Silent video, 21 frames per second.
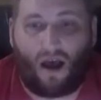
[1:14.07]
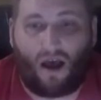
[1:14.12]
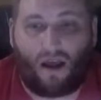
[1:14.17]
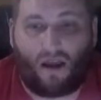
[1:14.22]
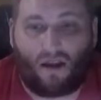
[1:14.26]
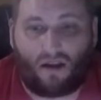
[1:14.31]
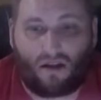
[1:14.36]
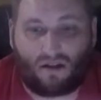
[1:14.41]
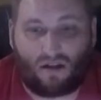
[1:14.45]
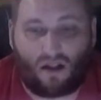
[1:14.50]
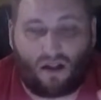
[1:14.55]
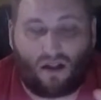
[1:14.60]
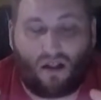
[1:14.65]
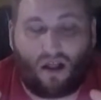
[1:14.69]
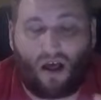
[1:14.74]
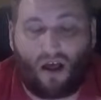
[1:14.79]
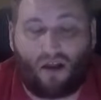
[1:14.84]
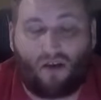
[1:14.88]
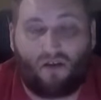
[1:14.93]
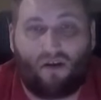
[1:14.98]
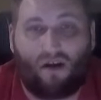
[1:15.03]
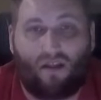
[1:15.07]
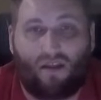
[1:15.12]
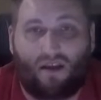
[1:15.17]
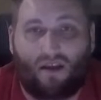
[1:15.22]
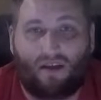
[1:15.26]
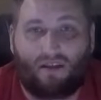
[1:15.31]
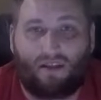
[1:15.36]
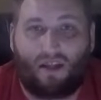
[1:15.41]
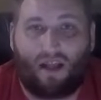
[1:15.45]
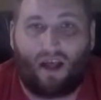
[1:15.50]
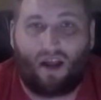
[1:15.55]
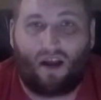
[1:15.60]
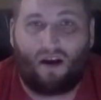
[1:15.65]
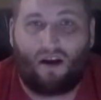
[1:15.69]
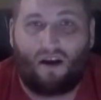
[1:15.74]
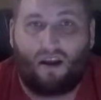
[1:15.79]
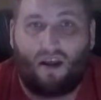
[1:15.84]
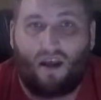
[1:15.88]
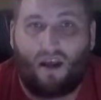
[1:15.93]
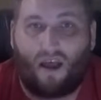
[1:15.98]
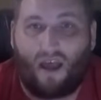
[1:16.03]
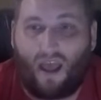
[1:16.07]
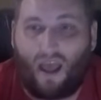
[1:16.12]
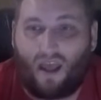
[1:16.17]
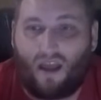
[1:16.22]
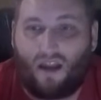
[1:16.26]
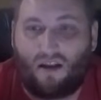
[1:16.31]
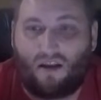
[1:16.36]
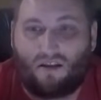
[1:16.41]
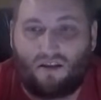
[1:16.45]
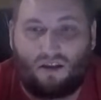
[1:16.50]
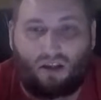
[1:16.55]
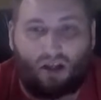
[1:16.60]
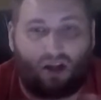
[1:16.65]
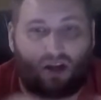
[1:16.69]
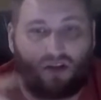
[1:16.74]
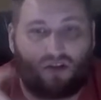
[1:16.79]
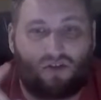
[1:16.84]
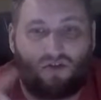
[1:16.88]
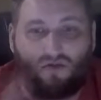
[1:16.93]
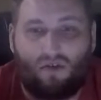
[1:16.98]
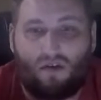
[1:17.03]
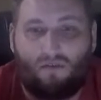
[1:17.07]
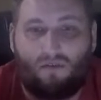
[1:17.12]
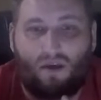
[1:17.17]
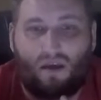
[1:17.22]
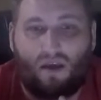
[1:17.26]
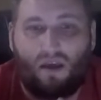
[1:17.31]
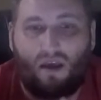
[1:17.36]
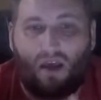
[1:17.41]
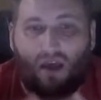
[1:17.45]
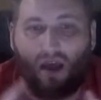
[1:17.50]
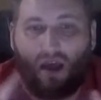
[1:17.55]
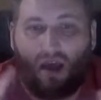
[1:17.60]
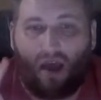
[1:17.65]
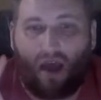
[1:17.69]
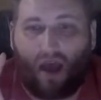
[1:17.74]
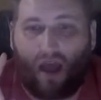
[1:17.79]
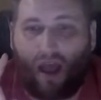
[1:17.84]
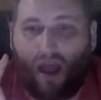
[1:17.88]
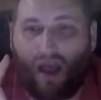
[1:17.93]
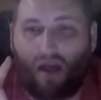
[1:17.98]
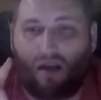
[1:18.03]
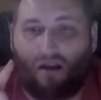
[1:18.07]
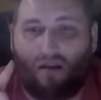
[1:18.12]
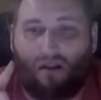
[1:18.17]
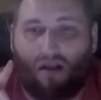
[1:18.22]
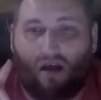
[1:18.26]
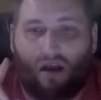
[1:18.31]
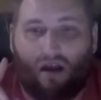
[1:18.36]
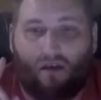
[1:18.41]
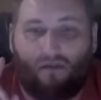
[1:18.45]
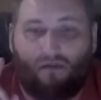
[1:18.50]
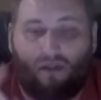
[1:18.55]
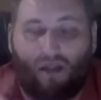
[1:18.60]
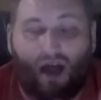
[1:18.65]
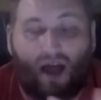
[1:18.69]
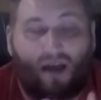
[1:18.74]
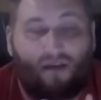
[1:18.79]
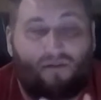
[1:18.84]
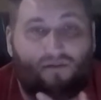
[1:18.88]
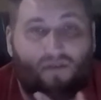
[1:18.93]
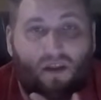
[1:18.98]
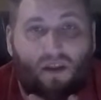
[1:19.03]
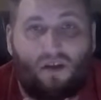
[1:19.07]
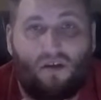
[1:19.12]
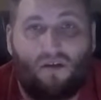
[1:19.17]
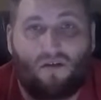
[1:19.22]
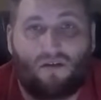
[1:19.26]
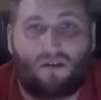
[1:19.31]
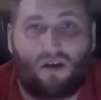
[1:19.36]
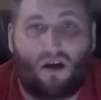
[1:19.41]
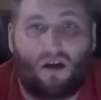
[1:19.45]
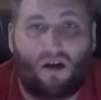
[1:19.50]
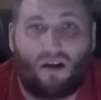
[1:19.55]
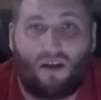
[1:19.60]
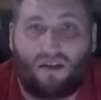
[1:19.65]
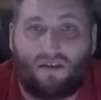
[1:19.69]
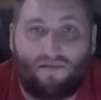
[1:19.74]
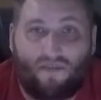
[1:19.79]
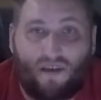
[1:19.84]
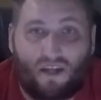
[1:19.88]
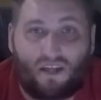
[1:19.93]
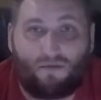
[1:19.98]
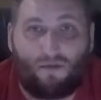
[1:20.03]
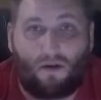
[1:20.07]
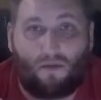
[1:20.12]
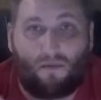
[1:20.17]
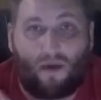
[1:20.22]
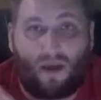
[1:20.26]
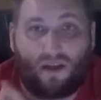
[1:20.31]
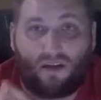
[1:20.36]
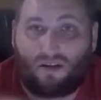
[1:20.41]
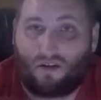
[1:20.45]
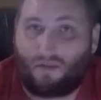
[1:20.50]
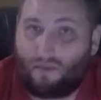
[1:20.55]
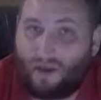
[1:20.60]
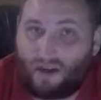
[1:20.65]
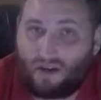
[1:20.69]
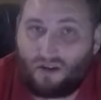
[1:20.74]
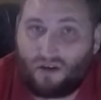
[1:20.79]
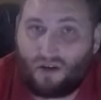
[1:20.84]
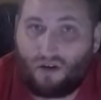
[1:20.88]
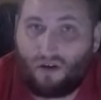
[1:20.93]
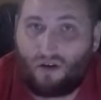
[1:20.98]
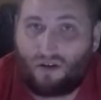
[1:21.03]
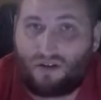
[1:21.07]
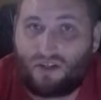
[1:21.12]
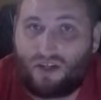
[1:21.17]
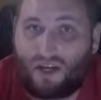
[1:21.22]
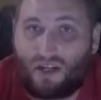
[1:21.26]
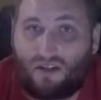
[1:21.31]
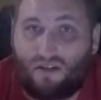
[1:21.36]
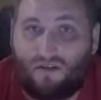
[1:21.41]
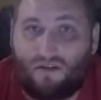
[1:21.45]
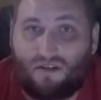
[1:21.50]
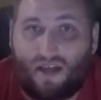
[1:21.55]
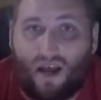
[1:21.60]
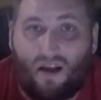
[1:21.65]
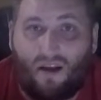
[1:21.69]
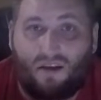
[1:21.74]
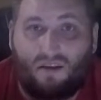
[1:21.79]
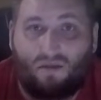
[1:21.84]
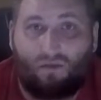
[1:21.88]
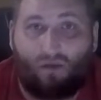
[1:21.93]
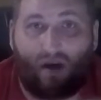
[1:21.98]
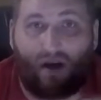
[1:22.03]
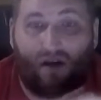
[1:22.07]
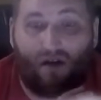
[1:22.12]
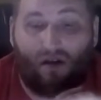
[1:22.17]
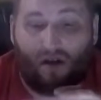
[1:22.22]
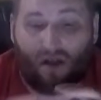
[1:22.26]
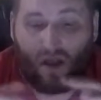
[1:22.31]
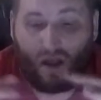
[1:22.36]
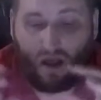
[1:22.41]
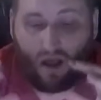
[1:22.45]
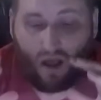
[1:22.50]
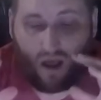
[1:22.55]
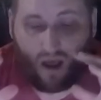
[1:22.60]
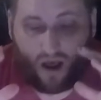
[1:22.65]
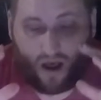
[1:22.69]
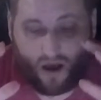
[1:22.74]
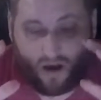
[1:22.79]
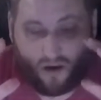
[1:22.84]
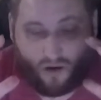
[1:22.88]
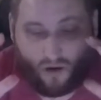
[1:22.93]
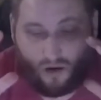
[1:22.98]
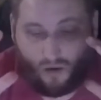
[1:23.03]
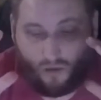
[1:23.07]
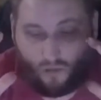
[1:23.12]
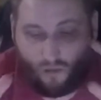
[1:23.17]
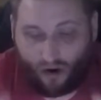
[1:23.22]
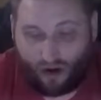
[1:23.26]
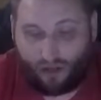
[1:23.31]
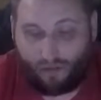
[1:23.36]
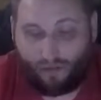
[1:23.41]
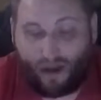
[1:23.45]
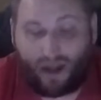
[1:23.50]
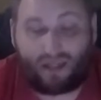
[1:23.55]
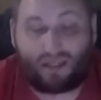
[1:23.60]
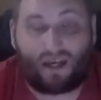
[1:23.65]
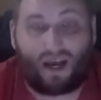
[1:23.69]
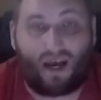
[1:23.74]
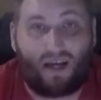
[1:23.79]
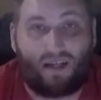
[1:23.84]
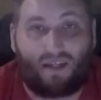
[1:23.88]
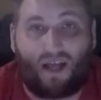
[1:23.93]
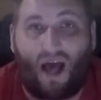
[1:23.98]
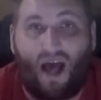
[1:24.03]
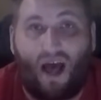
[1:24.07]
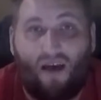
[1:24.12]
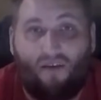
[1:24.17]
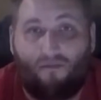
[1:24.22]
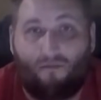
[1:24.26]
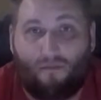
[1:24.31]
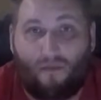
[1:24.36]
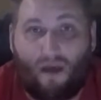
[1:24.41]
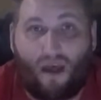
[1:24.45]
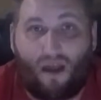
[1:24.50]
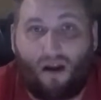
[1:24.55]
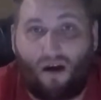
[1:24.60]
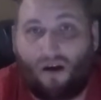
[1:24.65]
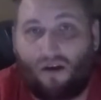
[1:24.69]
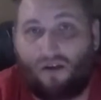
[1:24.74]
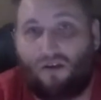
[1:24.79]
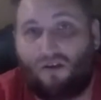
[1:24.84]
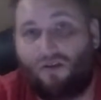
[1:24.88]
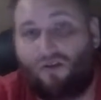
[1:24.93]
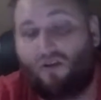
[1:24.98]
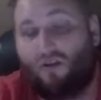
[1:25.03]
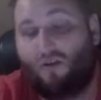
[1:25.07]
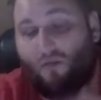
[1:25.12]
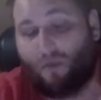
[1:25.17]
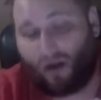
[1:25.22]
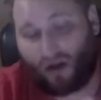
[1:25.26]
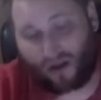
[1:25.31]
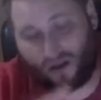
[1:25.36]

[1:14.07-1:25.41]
He does a lot of great things in that area, and he does a lot of streaming and a lot of live videos on his Facebook page, so make sure you go and check those out as well. One of the best guys I've met on YouTube